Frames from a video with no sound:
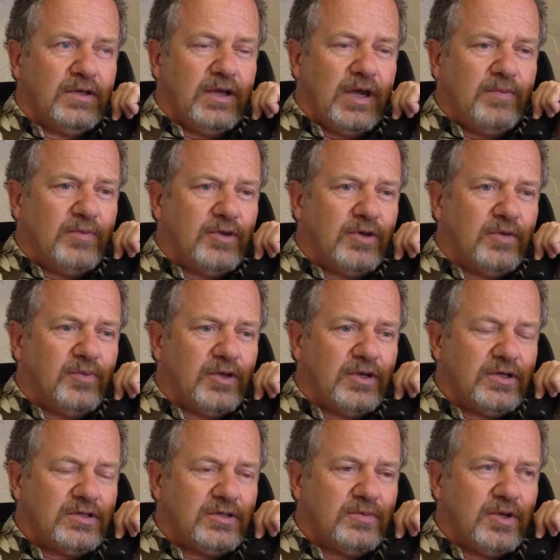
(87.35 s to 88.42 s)
I'm
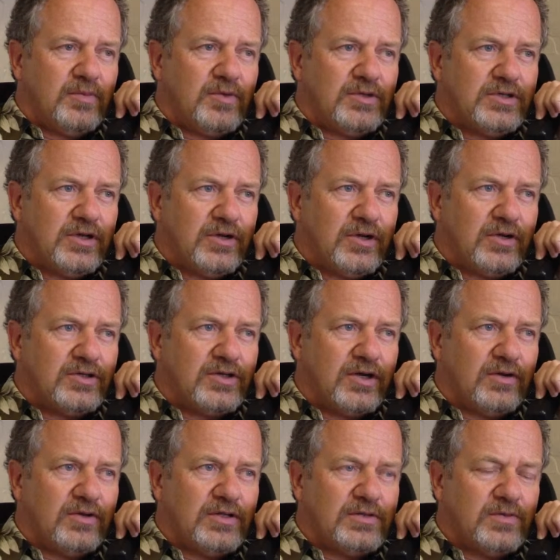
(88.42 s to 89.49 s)
looking at some numbers here, and I'll
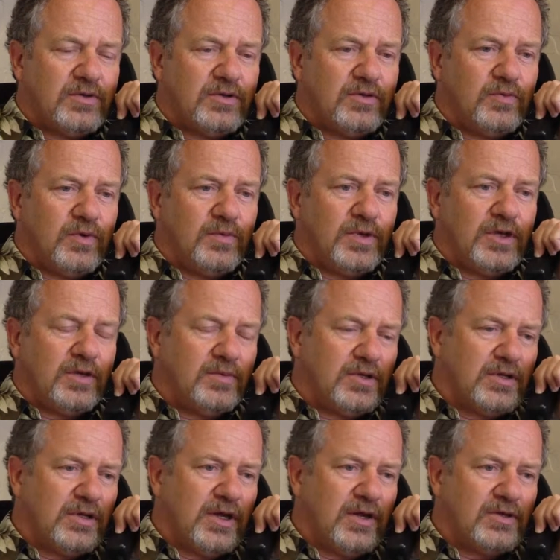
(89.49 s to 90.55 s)
share these with you when we come to
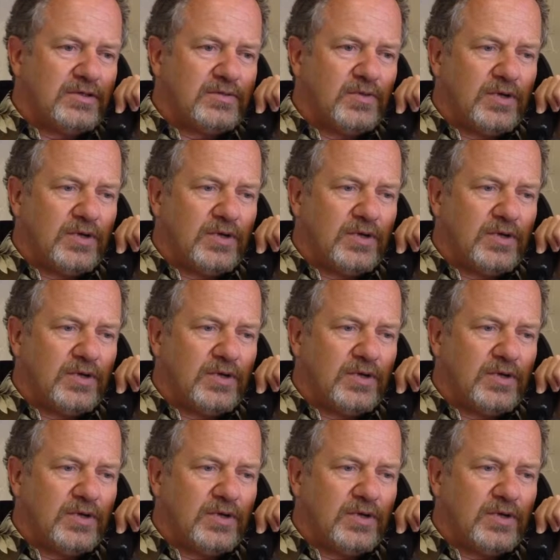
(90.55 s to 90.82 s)
the house.